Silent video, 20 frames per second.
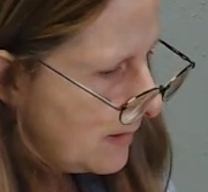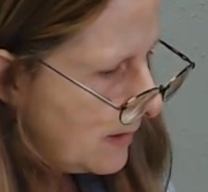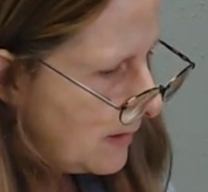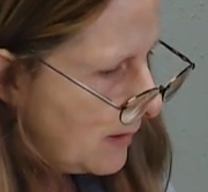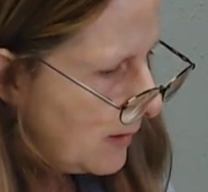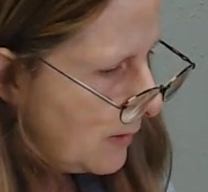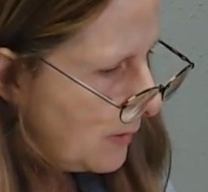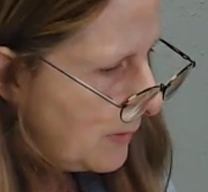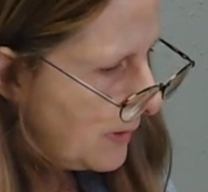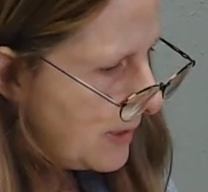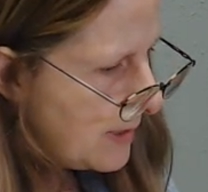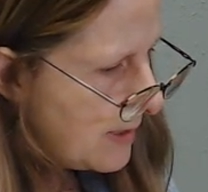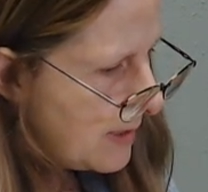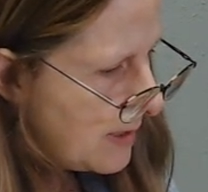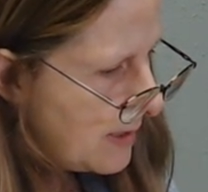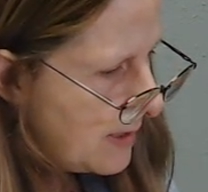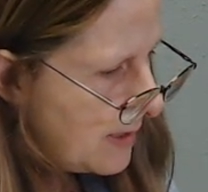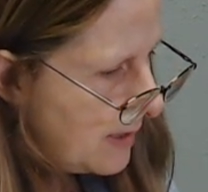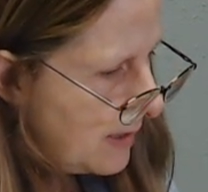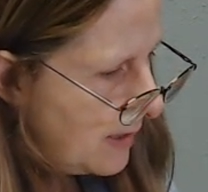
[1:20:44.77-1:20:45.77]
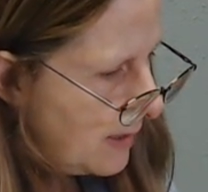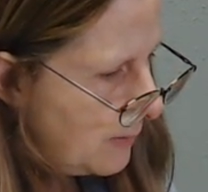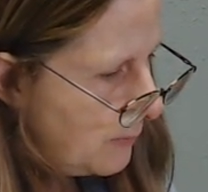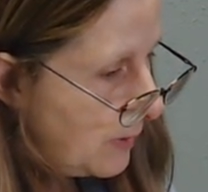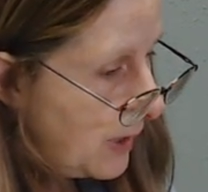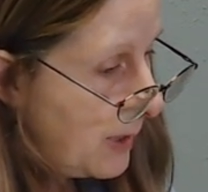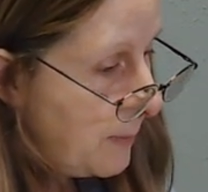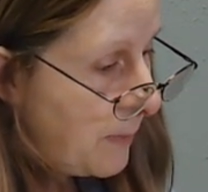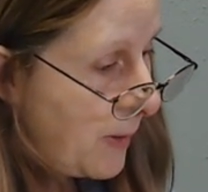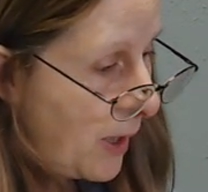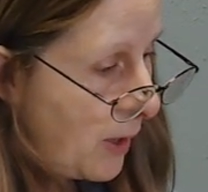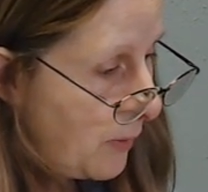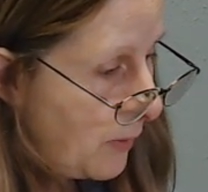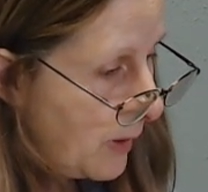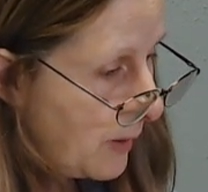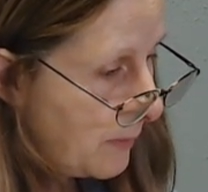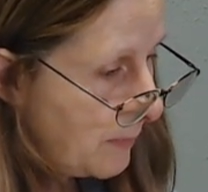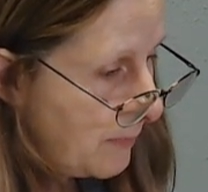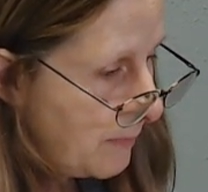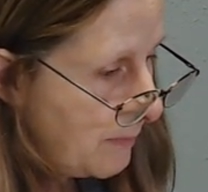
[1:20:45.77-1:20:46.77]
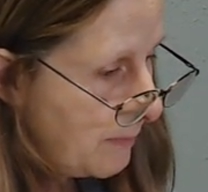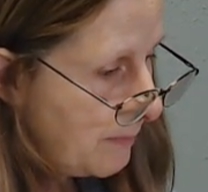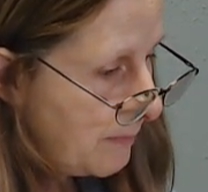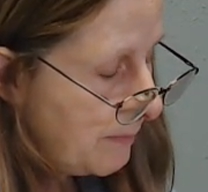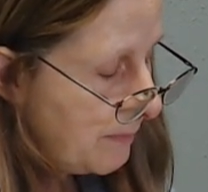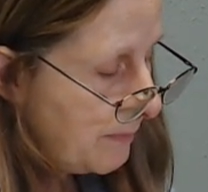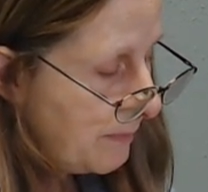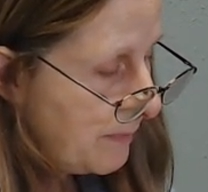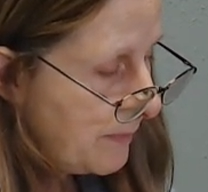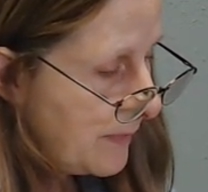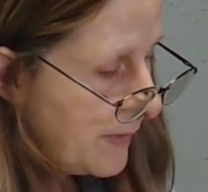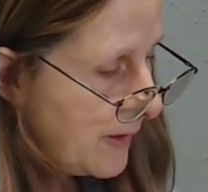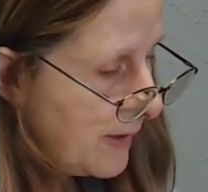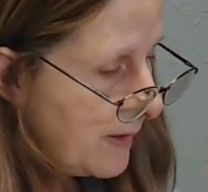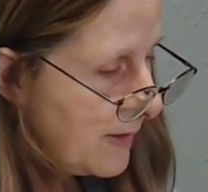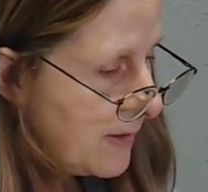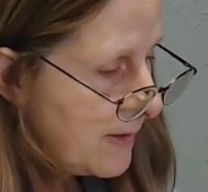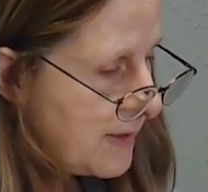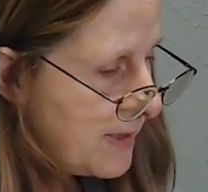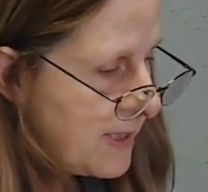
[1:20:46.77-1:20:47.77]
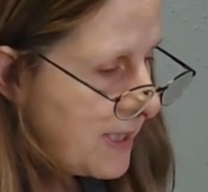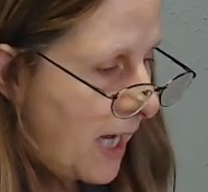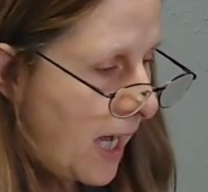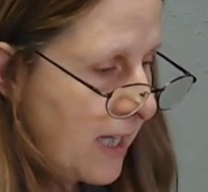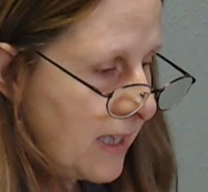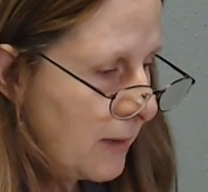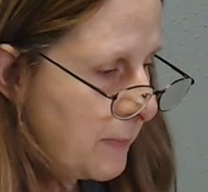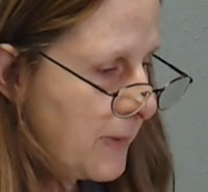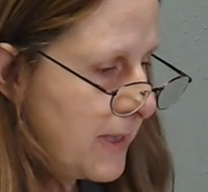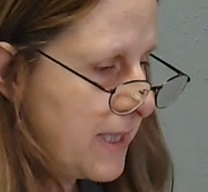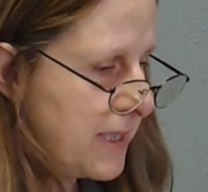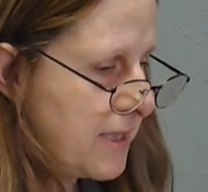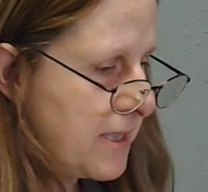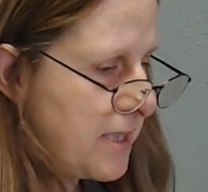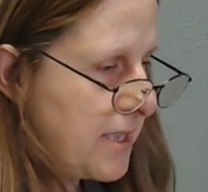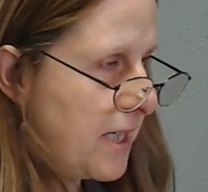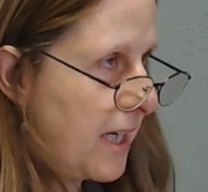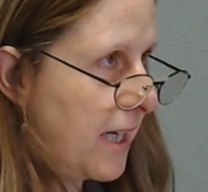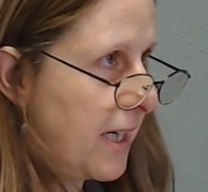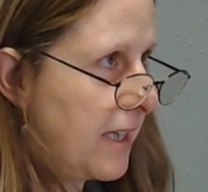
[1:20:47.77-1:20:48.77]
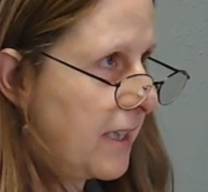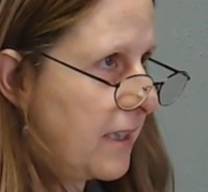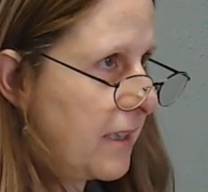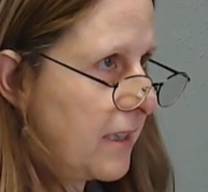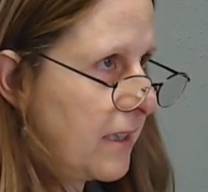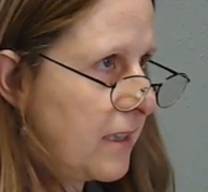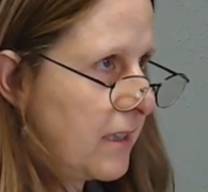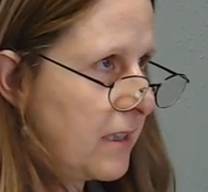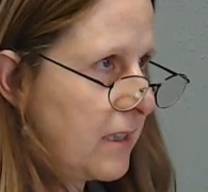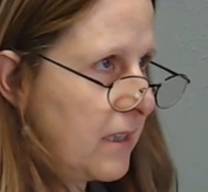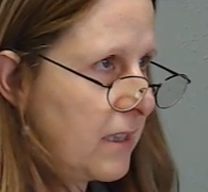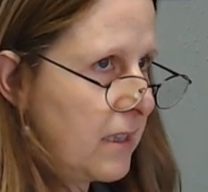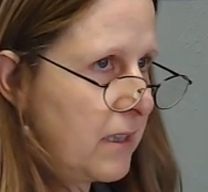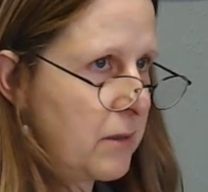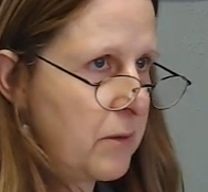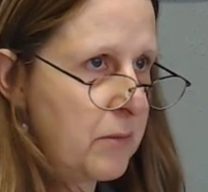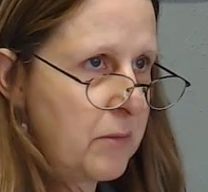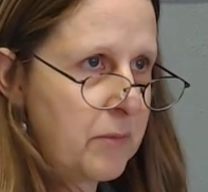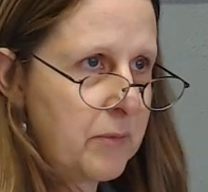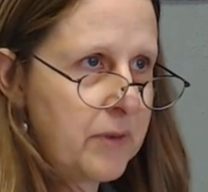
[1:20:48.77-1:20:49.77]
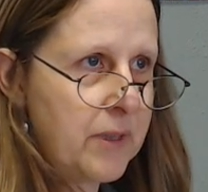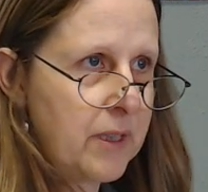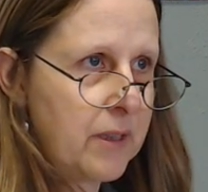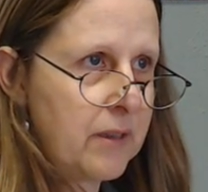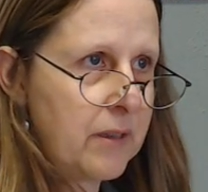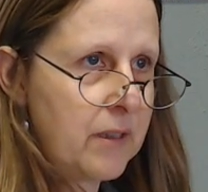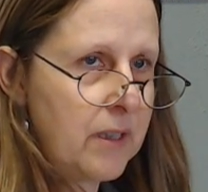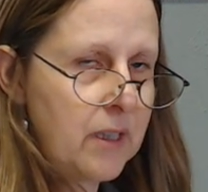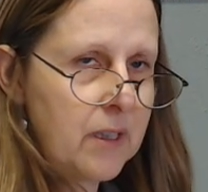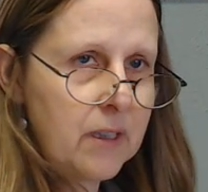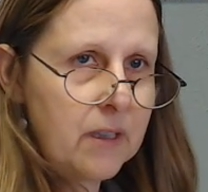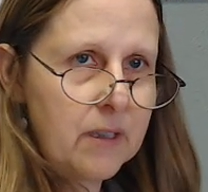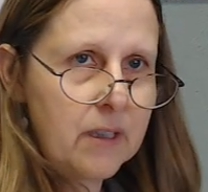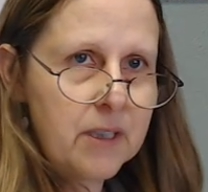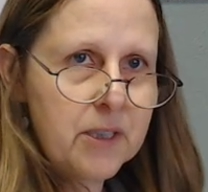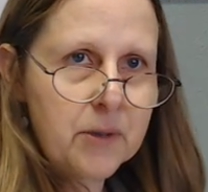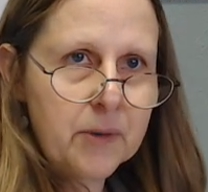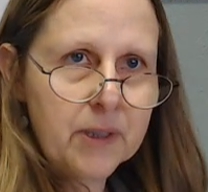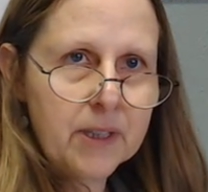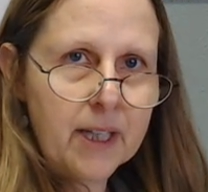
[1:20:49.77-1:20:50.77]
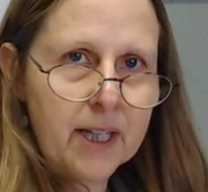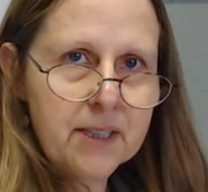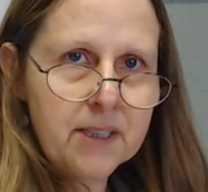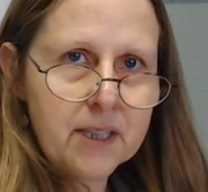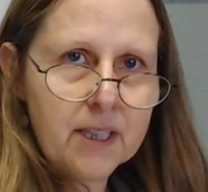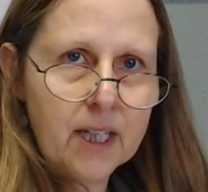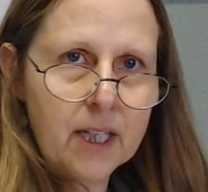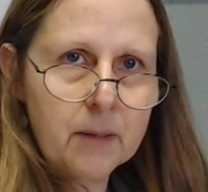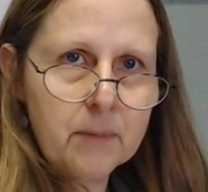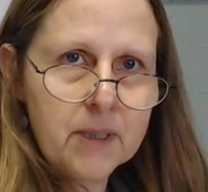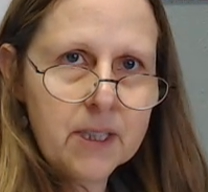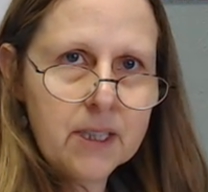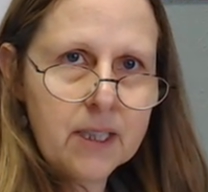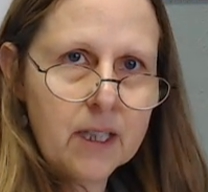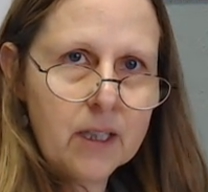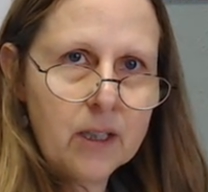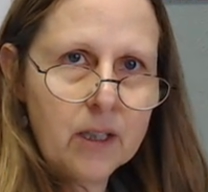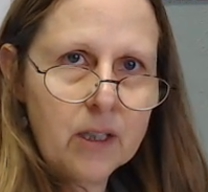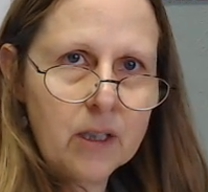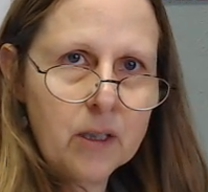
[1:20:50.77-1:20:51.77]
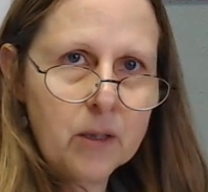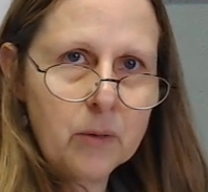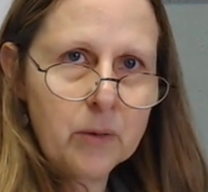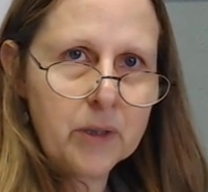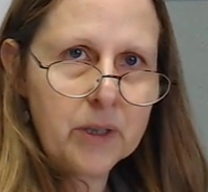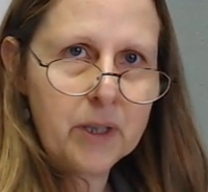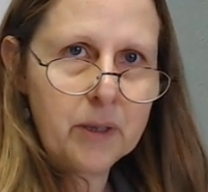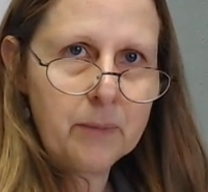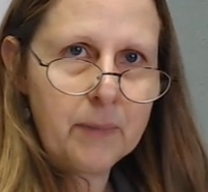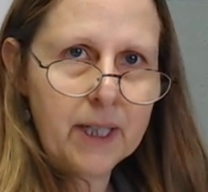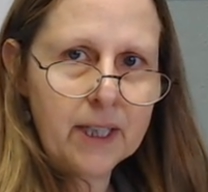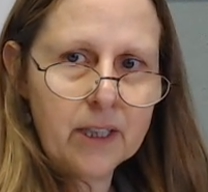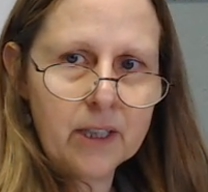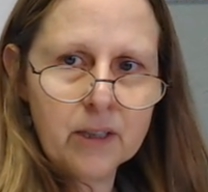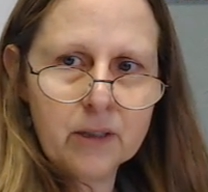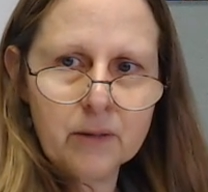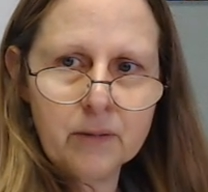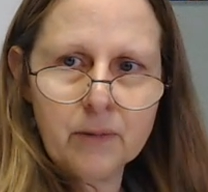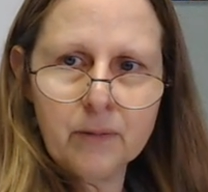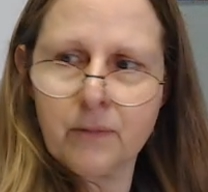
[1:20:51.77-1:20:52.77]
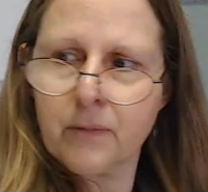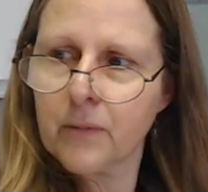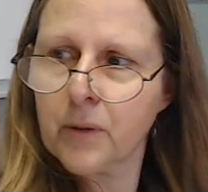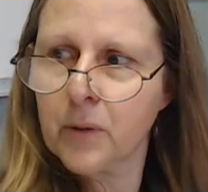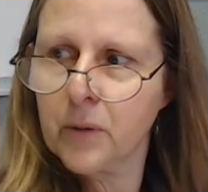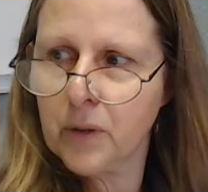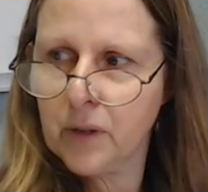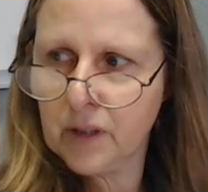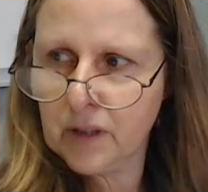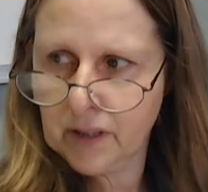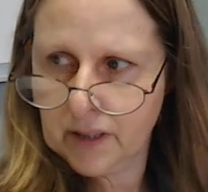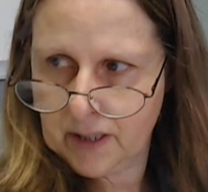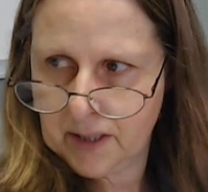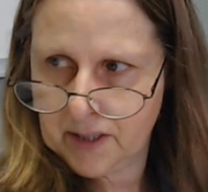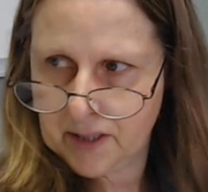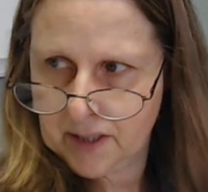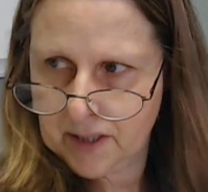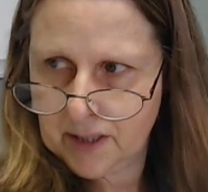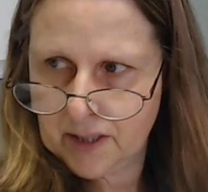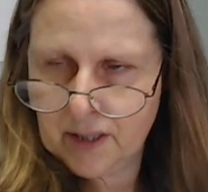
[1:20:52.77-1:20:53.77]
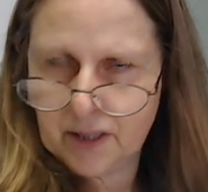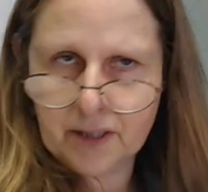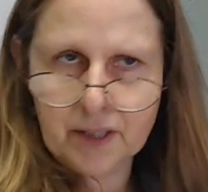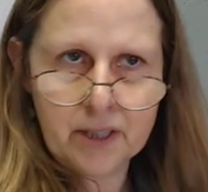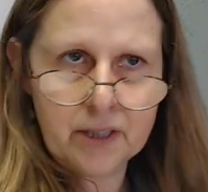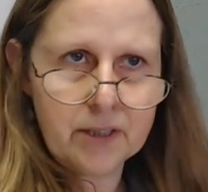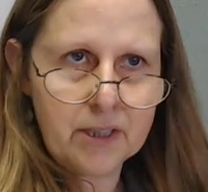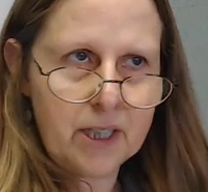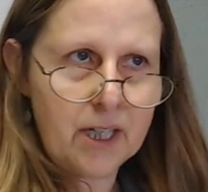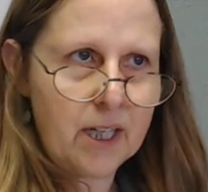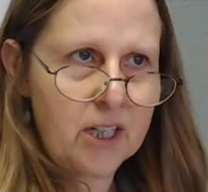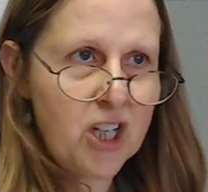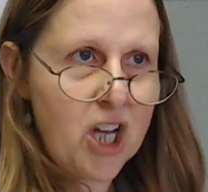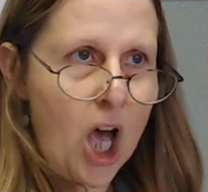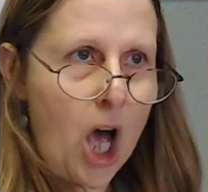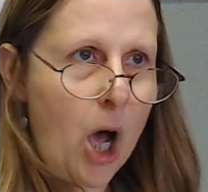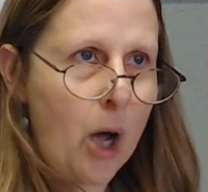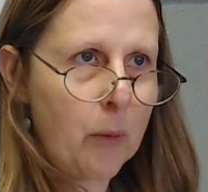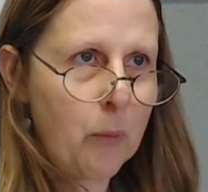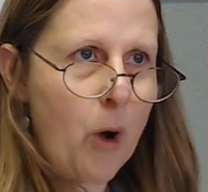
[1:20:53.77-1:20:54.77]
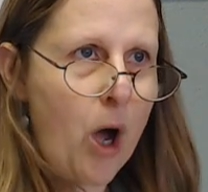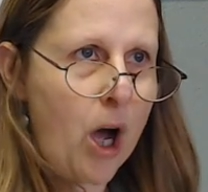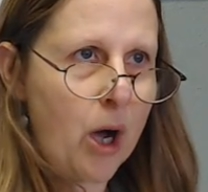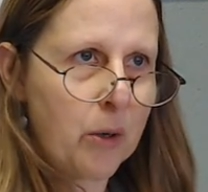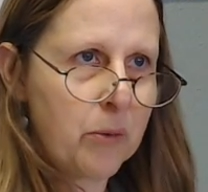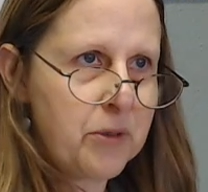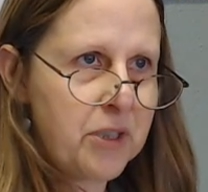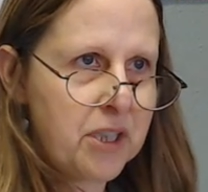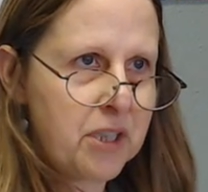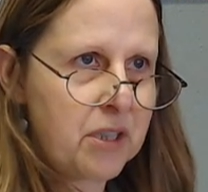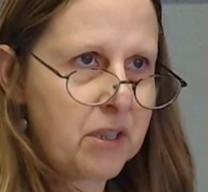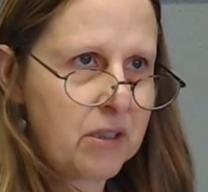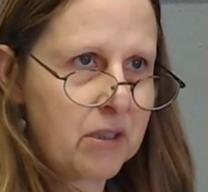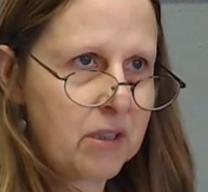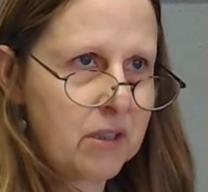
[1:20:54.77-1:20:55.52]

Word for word: oh, let's see, Rehoboam, Solomon's son, who the Israelites came and said, oh, will you make your rule easier than your dad? No, it won't